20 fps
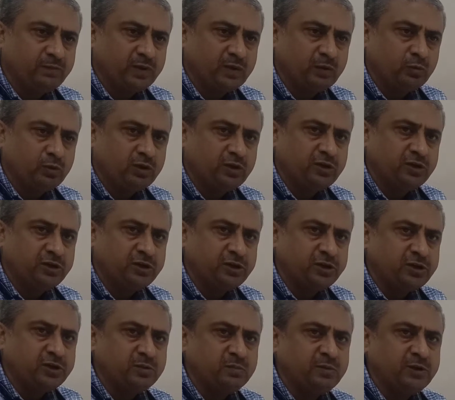What are the
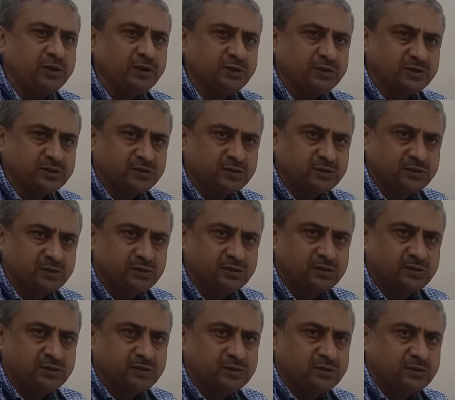determinants
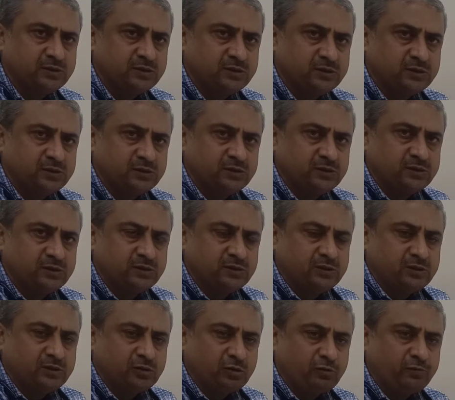
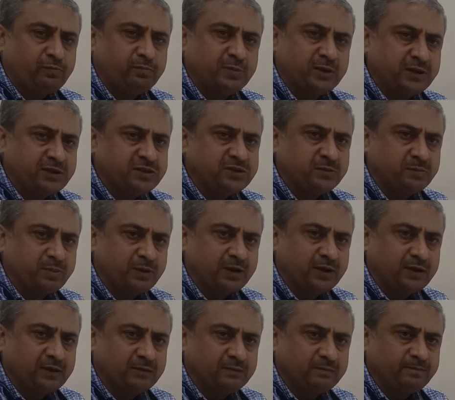of money supply?